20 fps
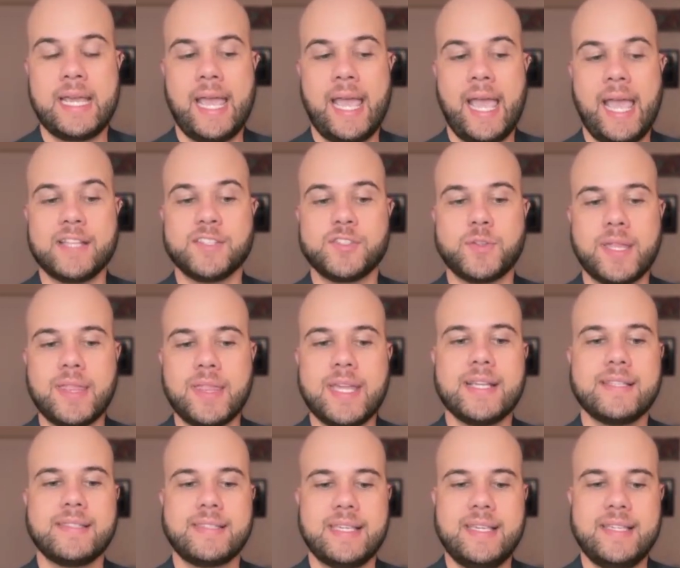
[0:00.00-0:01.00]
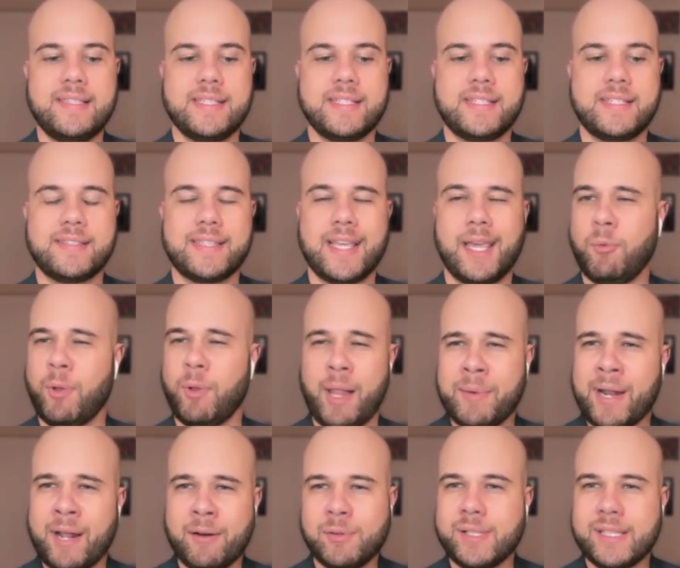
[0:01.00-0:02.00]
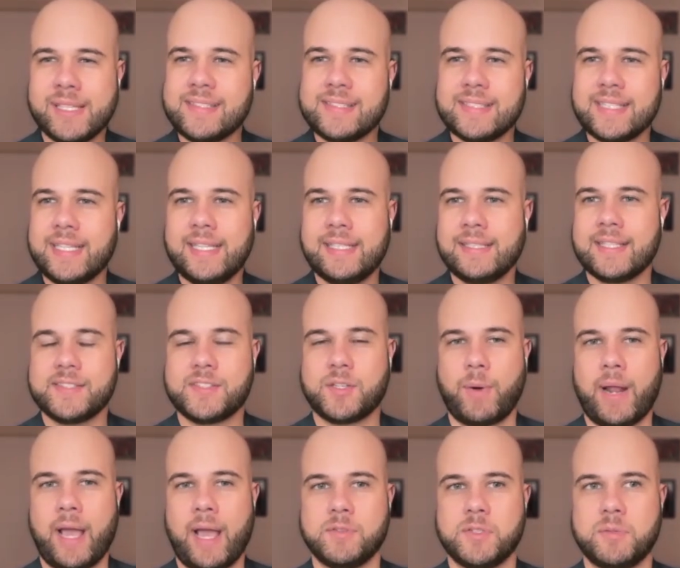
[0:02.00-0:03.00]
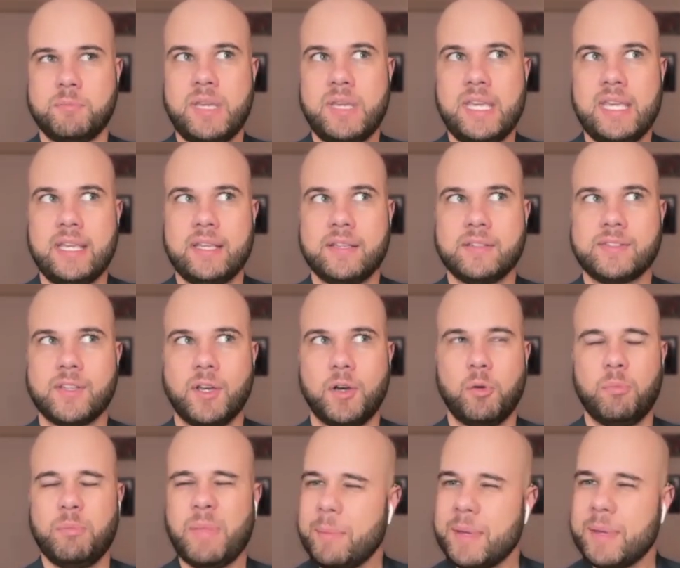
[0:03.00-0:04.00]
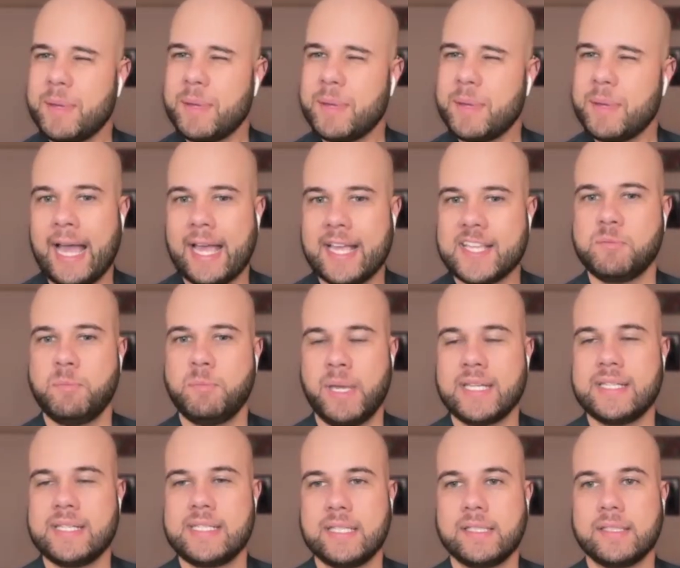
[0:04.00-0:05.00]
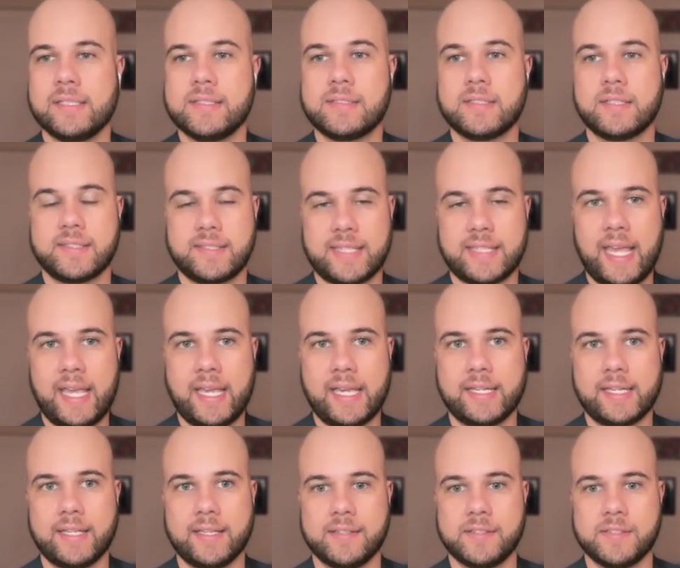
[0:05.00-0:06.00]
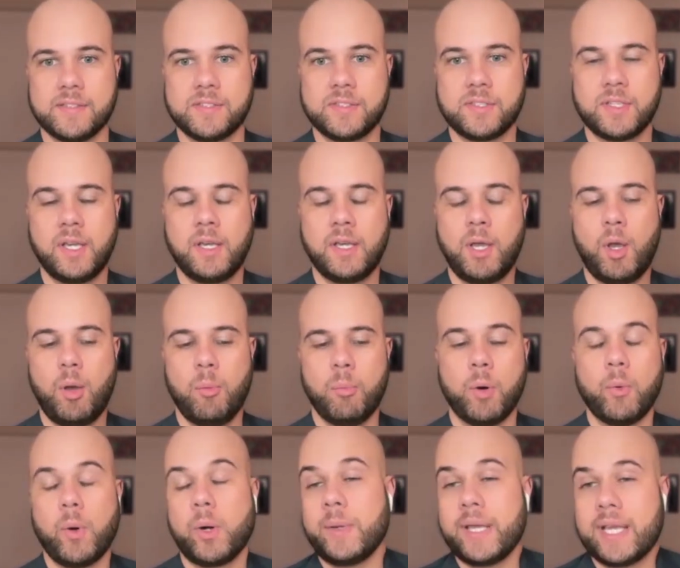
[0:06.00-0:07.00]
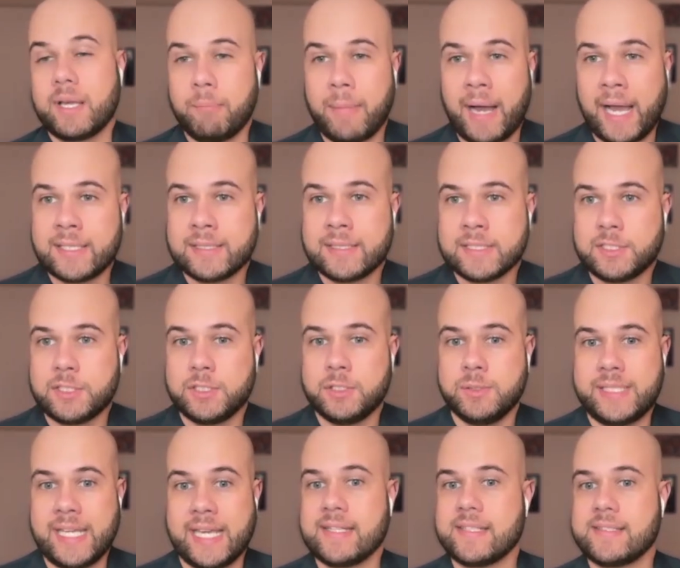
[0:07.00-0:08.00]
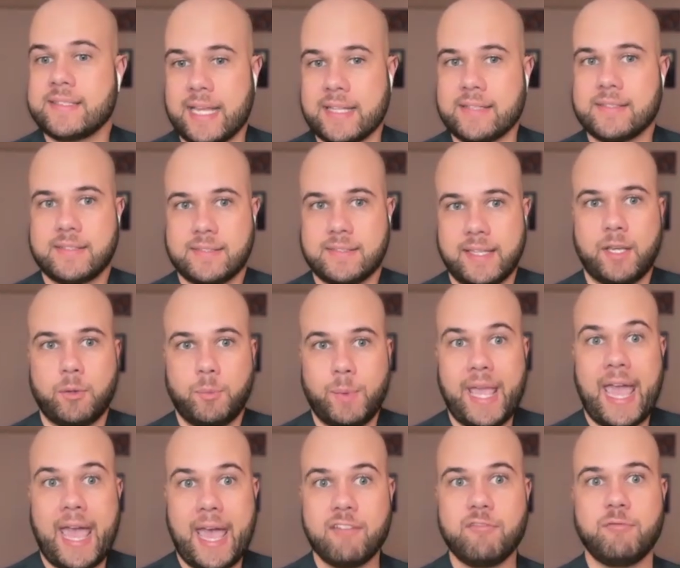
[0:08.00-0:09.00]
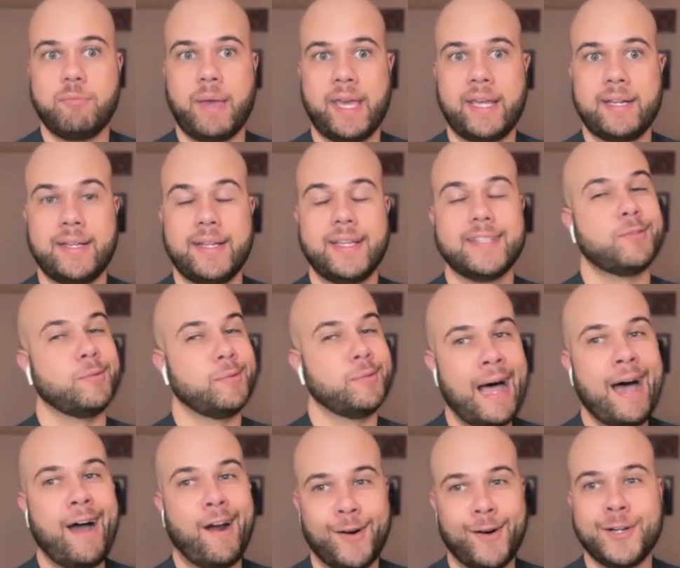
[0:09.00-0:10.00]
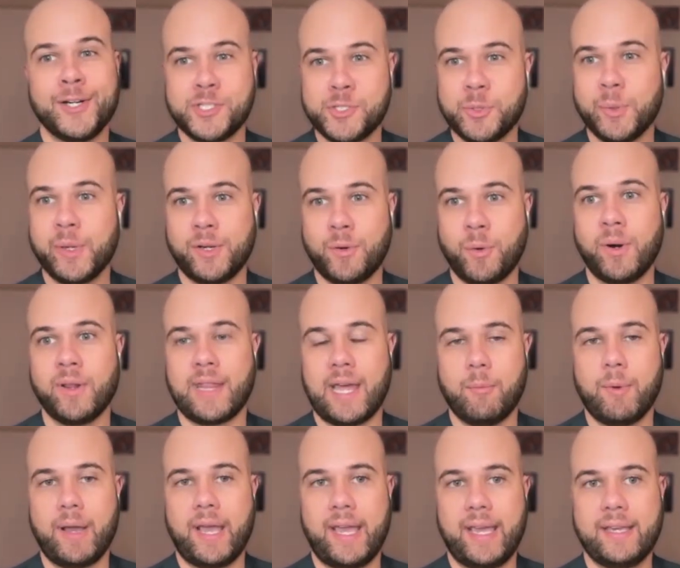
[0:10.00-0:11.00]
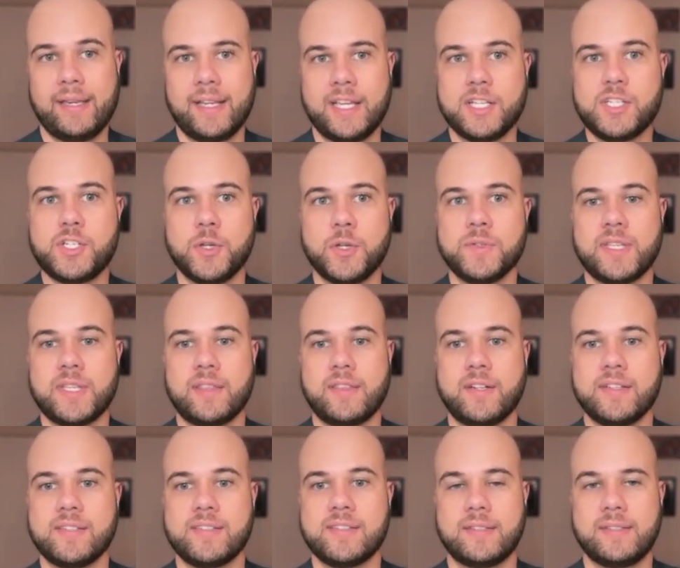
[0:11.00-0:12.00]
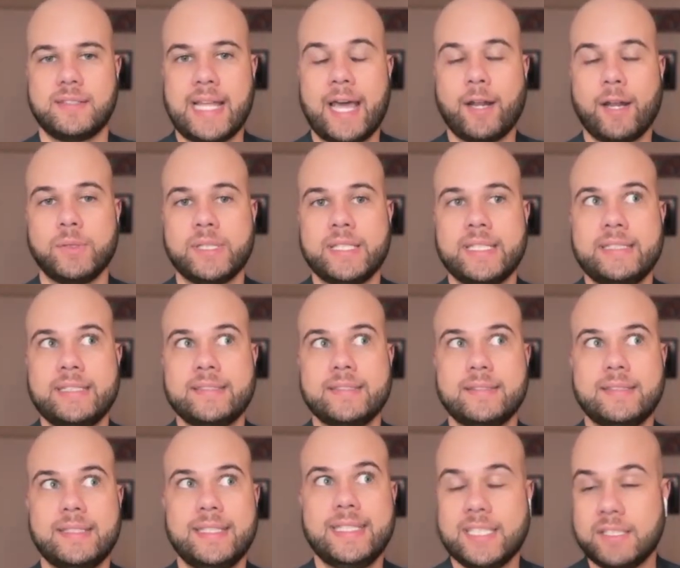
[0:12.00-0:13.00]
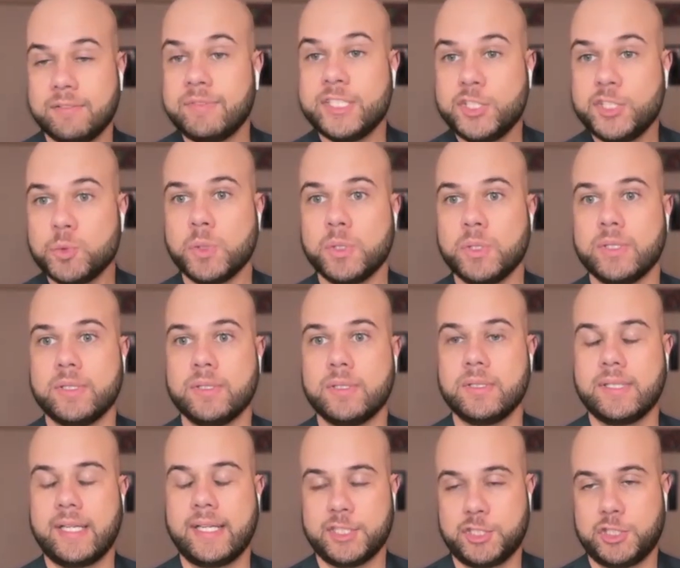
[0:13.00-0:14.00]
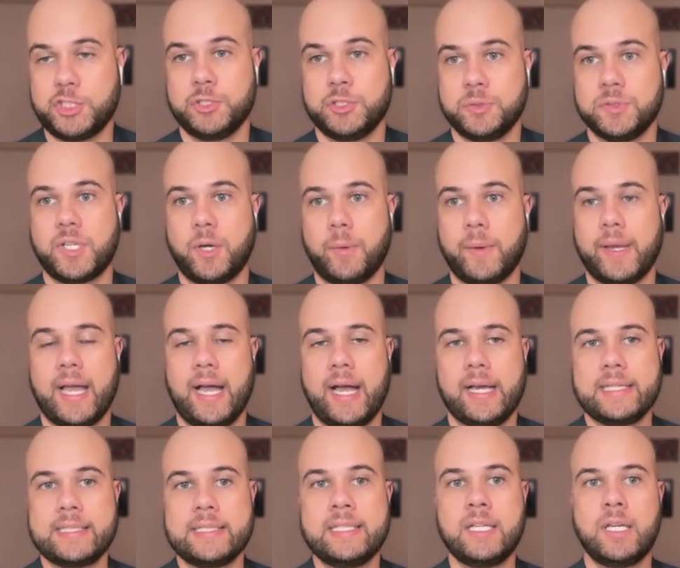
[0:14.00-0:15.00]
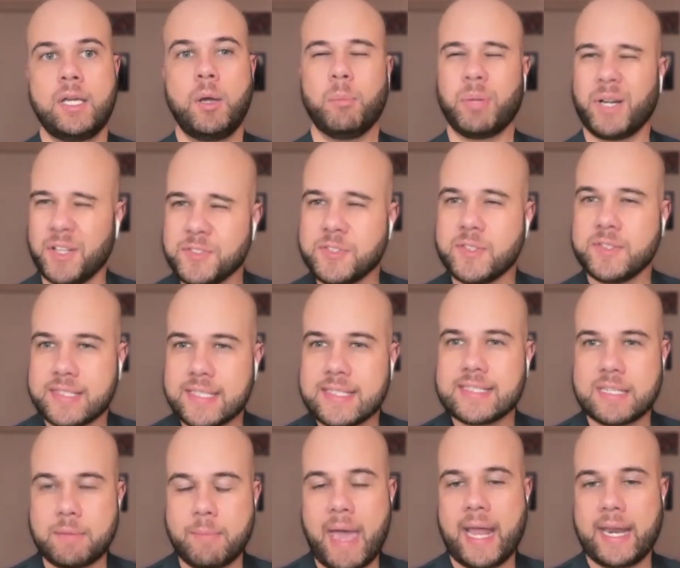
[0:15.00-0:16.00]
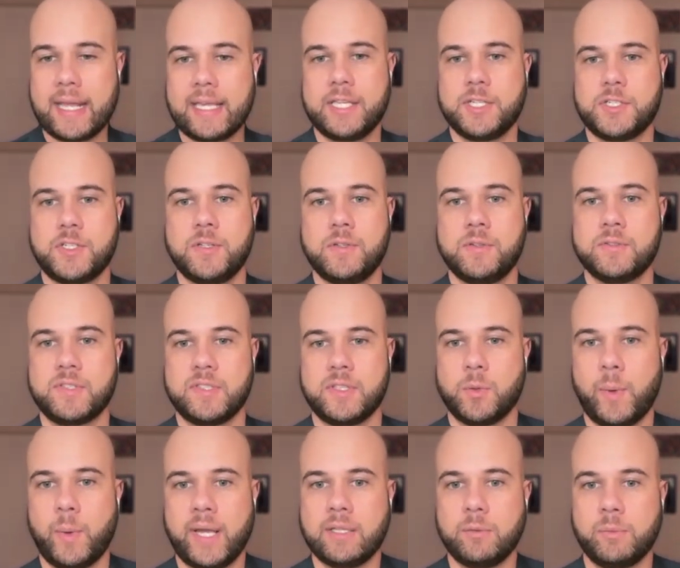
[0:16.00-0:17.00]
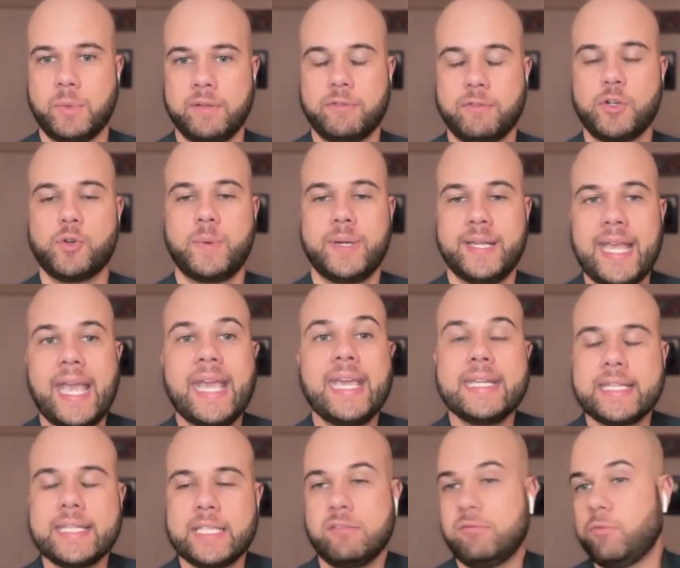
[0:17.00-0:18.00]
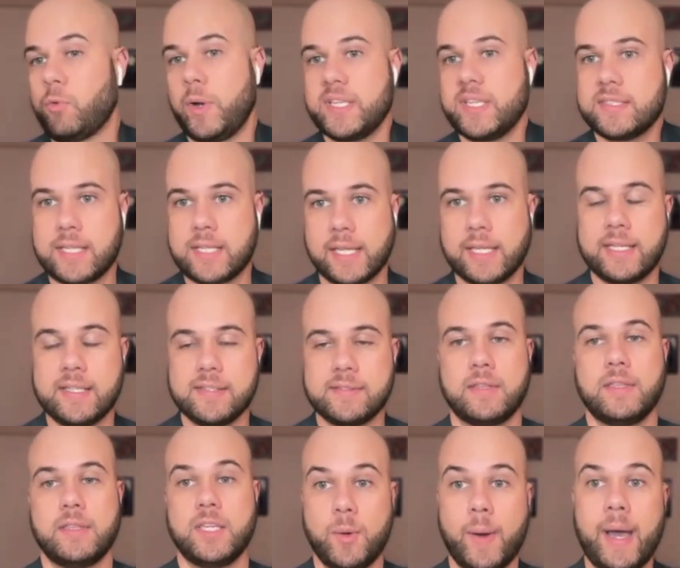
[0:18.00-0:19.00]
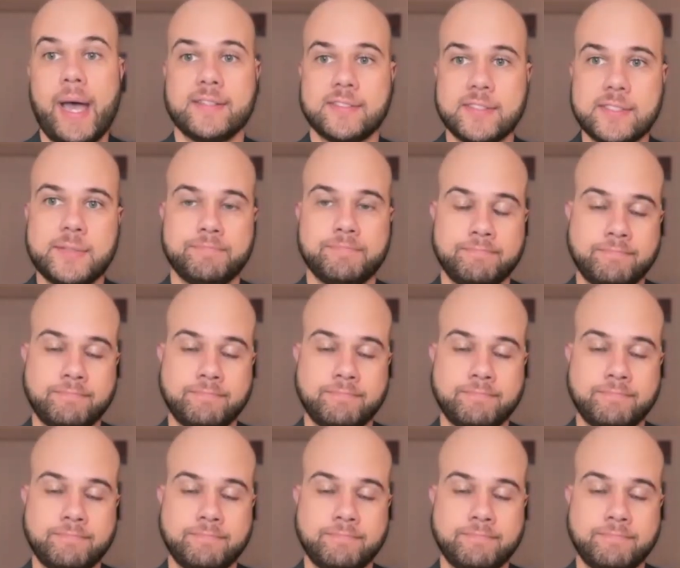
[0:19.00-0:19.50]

And so I think it's easy to say, well, I'm not really seeing this around me, so maybe it's not as big a deal as they're saying it is. But when we combine the two data sets like we have been, it's a lot harder to ignore that way. It shows that there's not only individual issues going on, but also systematic issues in the way that we've created voice studies in the US.